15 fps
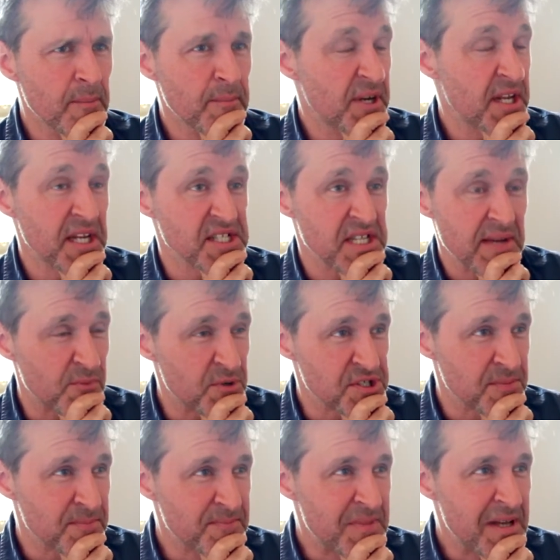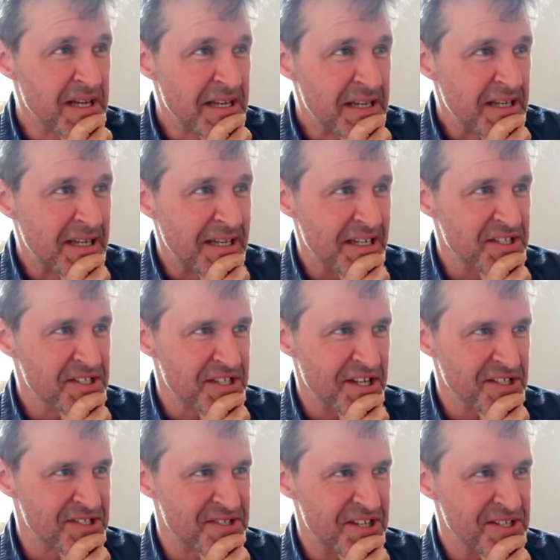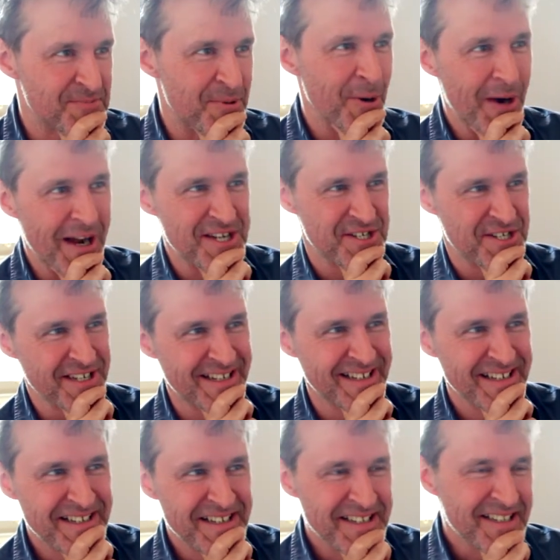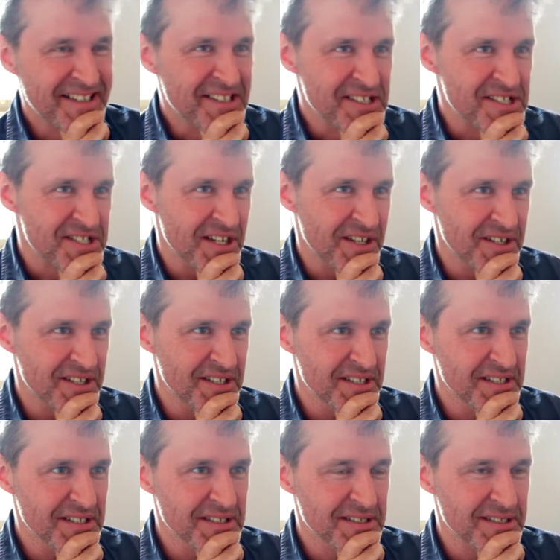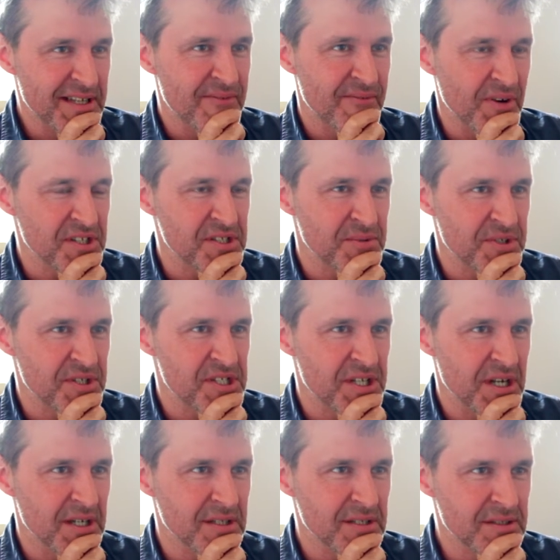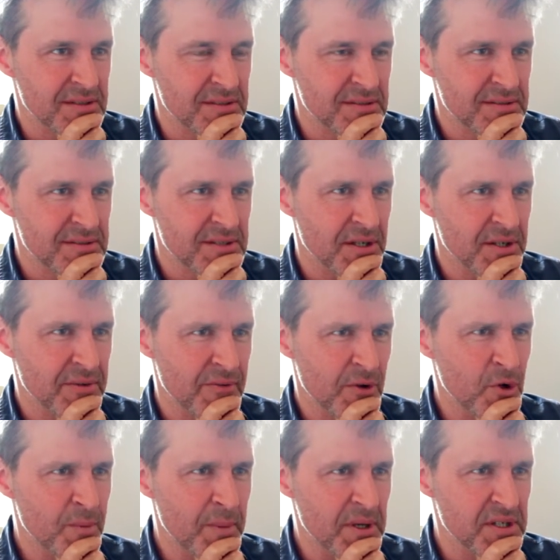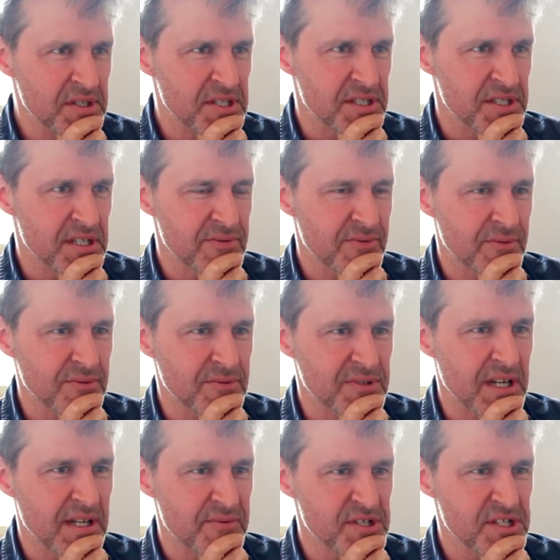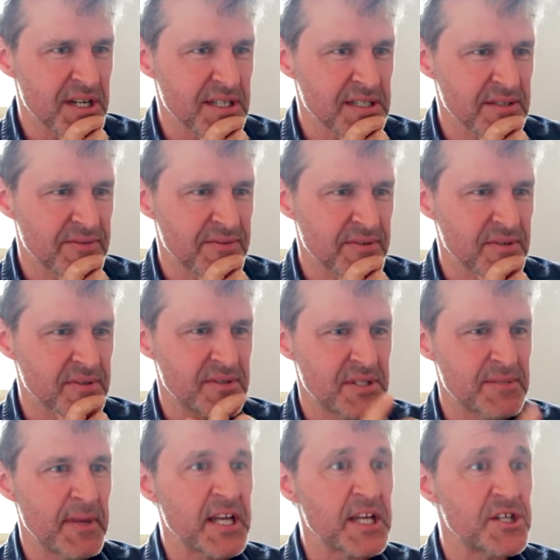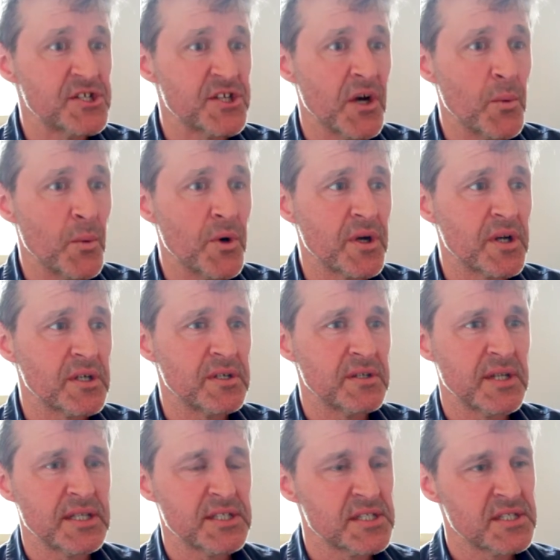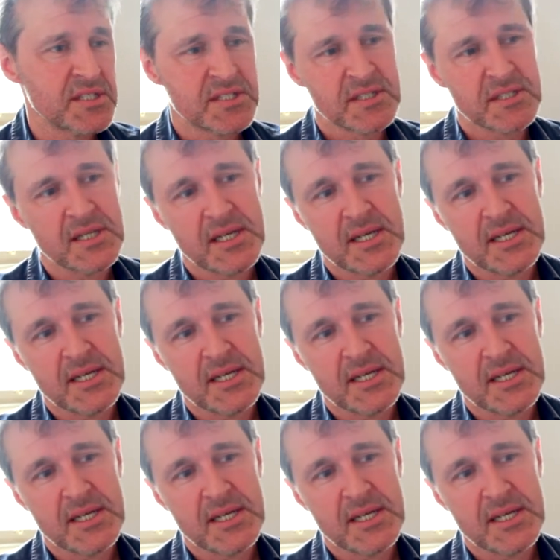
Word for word: But he doesn't have wisdom, he just has desperation. So he fights with this young kind of uber successful television actor to make his show work, and they just